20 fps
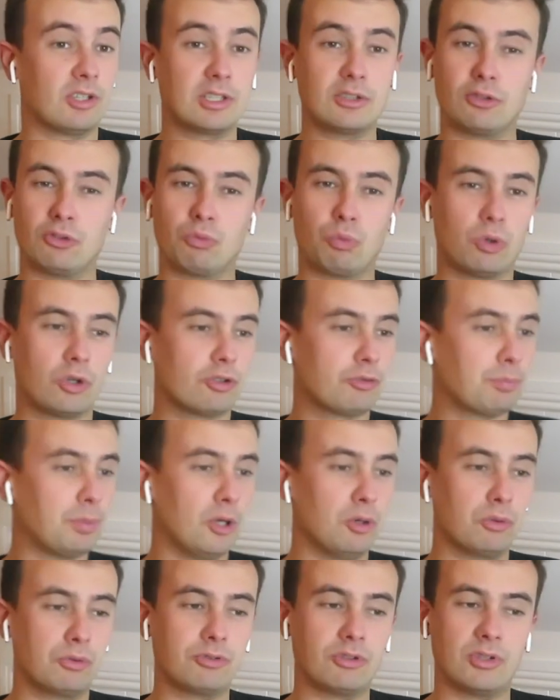I think there's worse
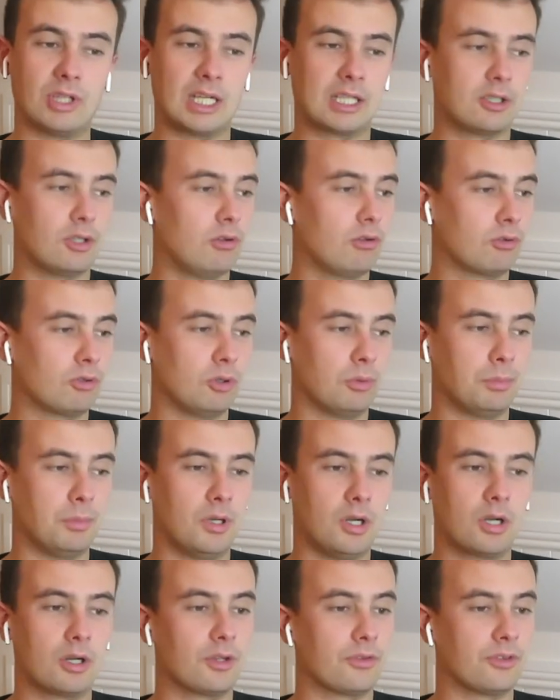pokes in that Gold Cup
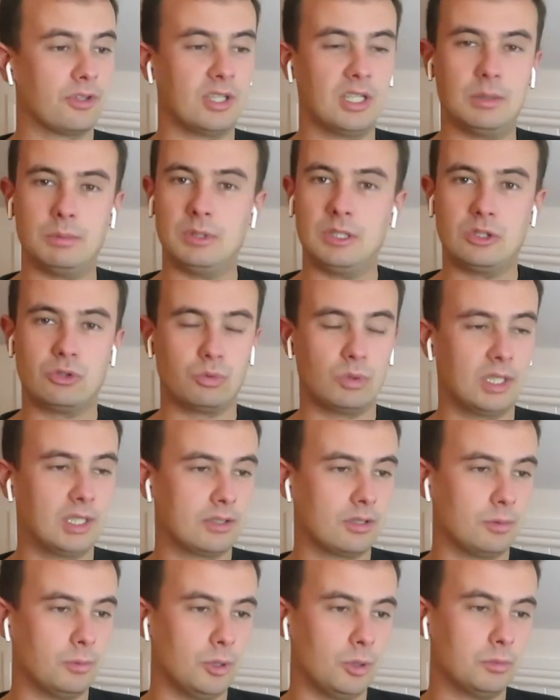market than him each
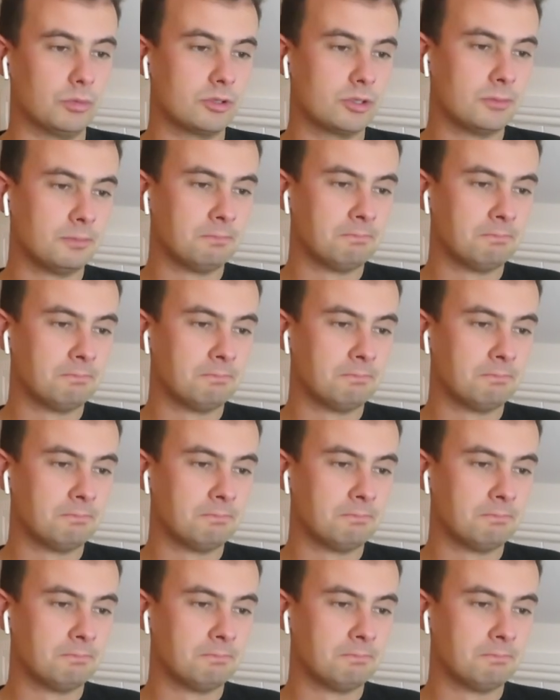way at the moment.